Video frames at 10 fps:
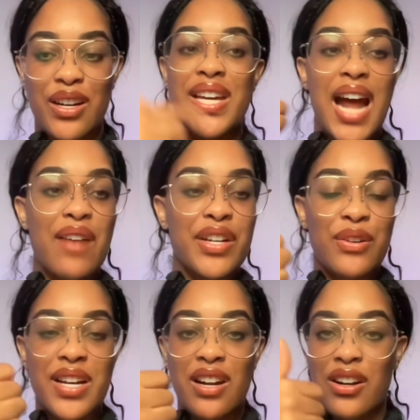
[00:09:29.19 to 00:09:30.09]
We could have it
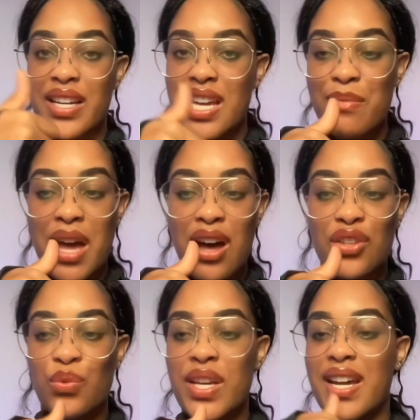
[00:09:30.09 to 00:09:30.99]
create our
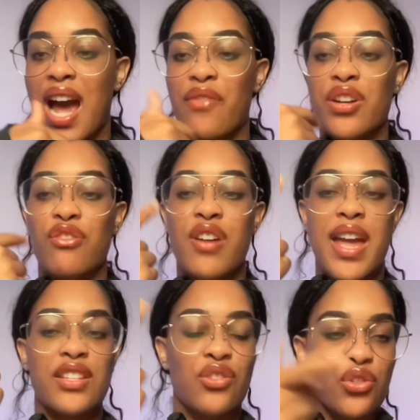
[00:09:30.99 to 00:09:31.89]
emails, we could have it
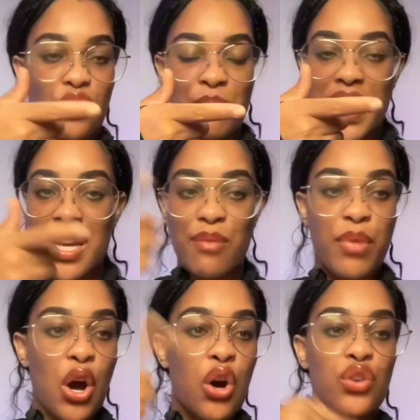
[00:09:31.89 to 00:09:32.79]
create social media
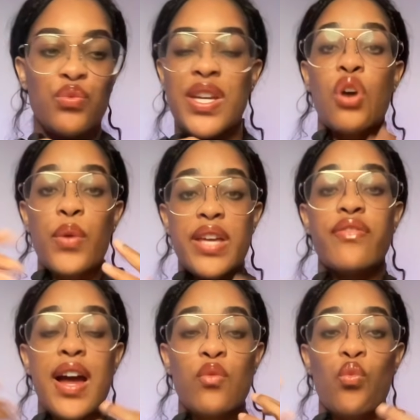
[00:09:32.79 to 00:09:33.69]
posts. So
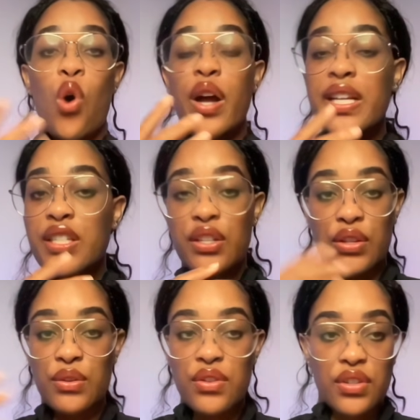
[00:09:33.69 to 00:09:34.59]
if I wanted to
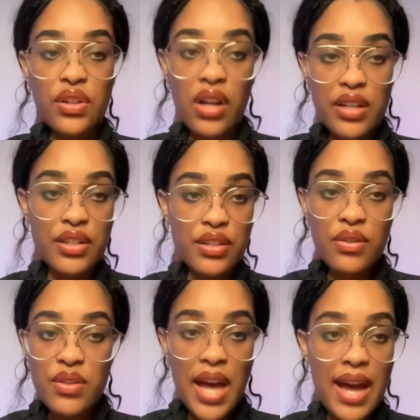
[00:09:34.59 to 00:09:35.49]
use Claude to
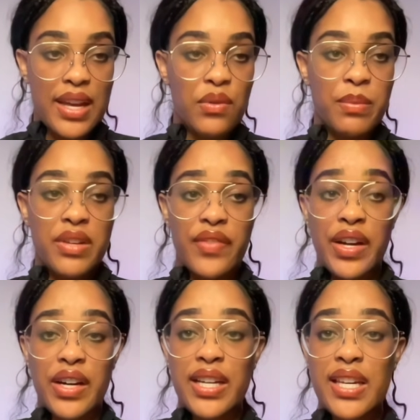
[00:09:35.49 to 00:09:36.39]
do that, it would be
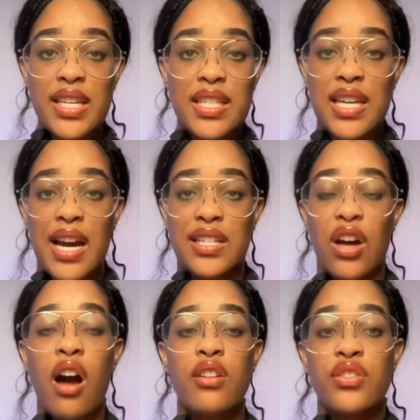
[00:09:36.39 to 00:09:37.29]
very easy. I
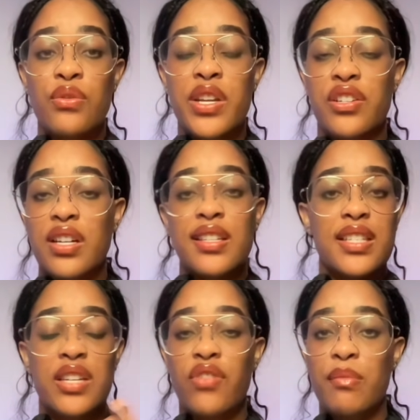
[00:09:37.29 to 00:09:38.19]
talk to it just
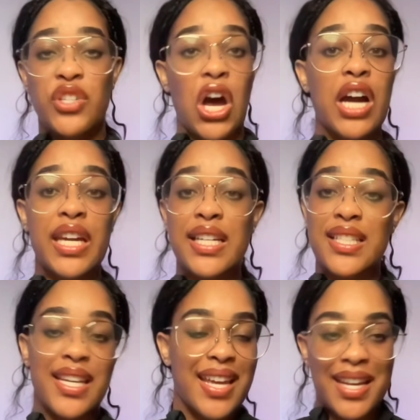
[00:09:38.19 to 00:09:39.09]
as if I'm talking
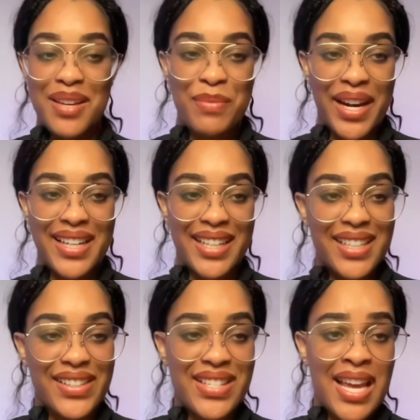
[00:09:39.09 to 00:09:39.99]
to anybody
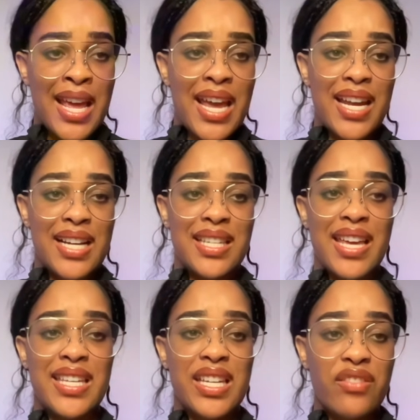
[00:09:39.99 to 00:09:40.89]
else, and I
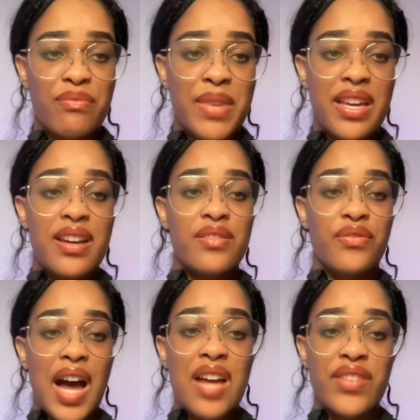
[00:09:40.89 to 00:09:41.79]
say, give me
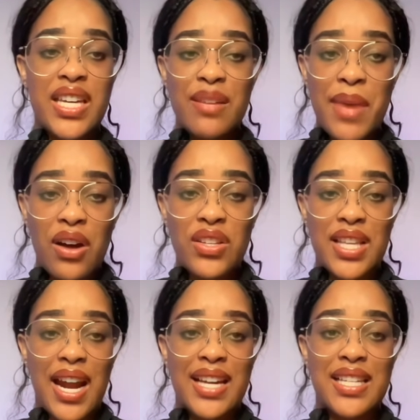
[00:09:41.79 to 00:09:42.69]
five emails
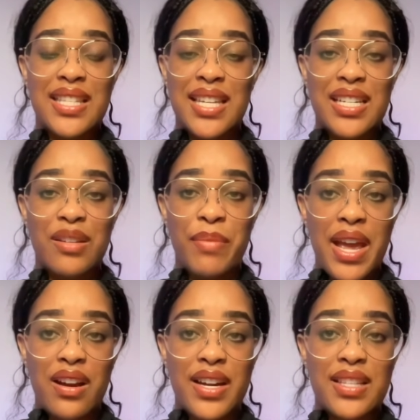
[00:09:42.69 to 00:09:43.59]
that I can send to
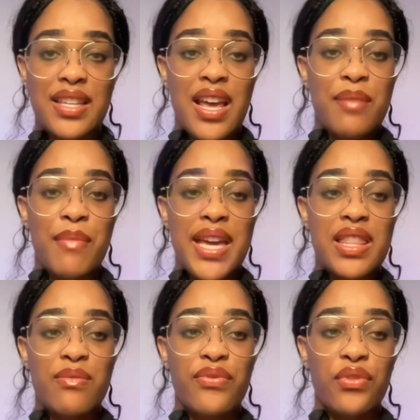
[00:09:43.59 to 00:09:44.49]
parents,
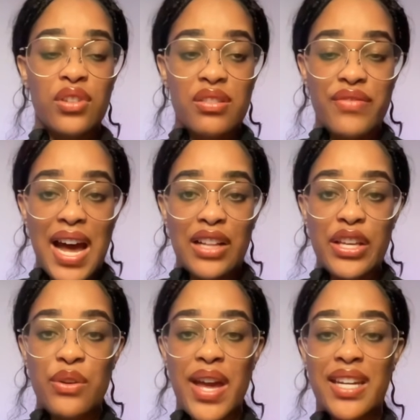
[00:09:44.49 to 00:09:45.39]
make them full of
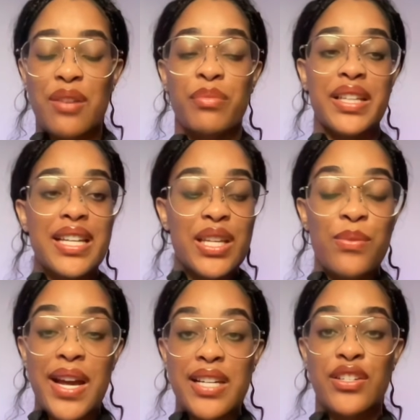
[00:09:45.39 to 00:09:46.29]
value and completely
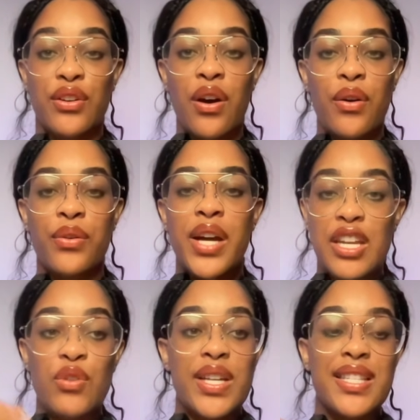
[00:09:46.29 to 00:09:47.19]
ready to go.
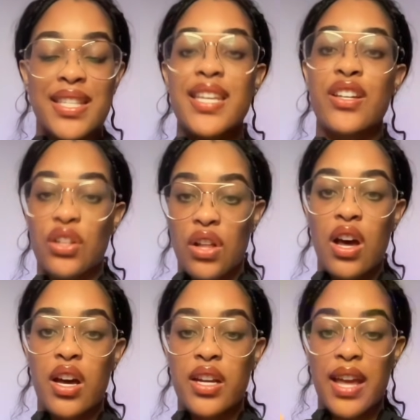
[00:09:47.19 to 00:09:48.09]
And you can see
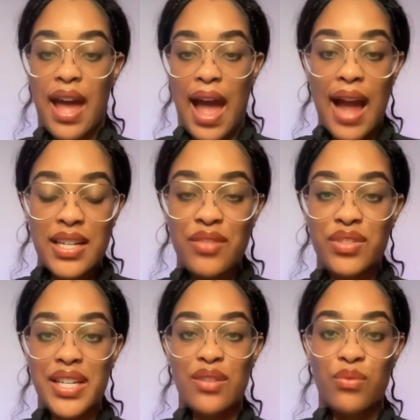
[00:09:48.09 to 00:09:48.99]
Claude
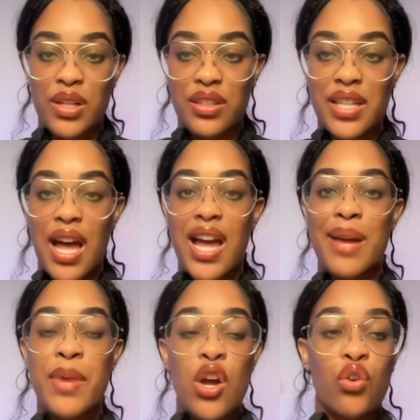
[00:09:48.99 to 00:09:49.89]
actively in real
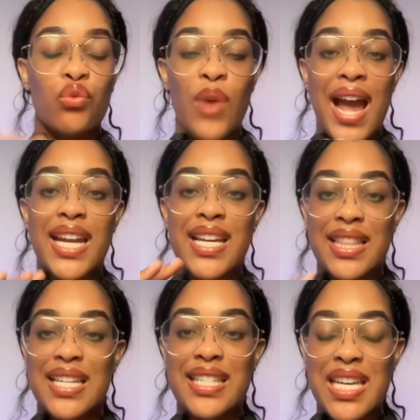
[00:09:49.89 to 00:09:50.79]
time
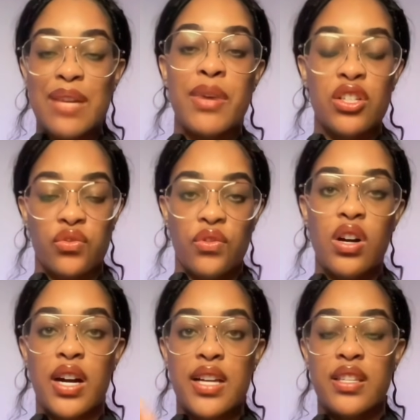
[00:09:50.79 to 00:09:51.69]
writing these emails
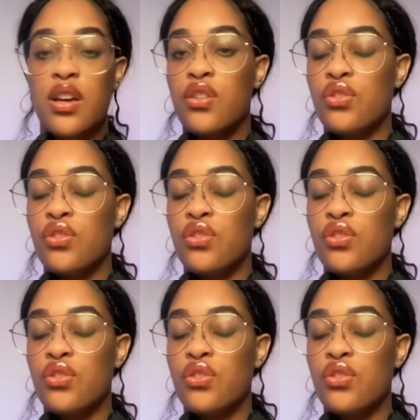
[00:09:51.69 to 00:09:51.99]
for us.